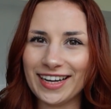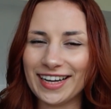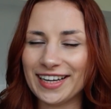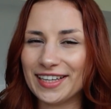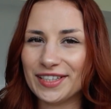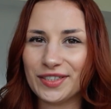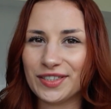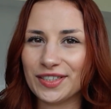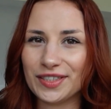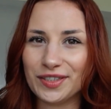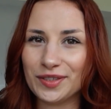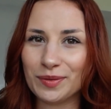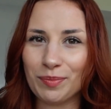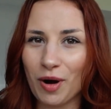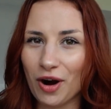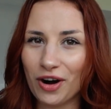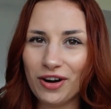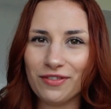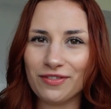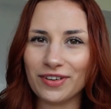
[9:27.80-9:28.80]
It's a
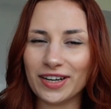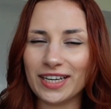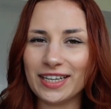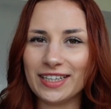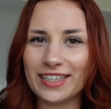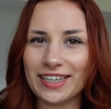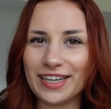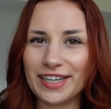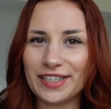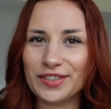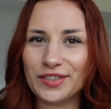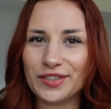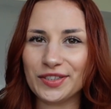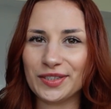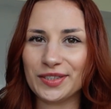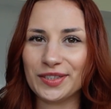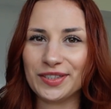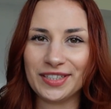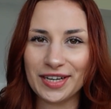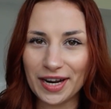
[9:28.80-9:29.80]
part of it.
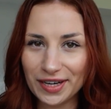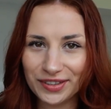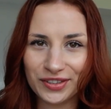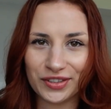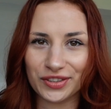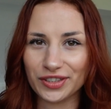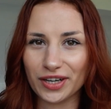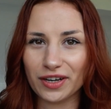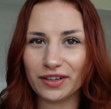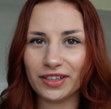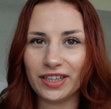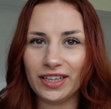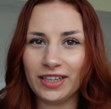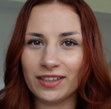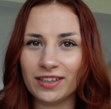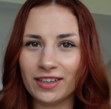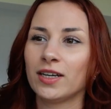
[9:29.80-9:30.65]
It's necessary.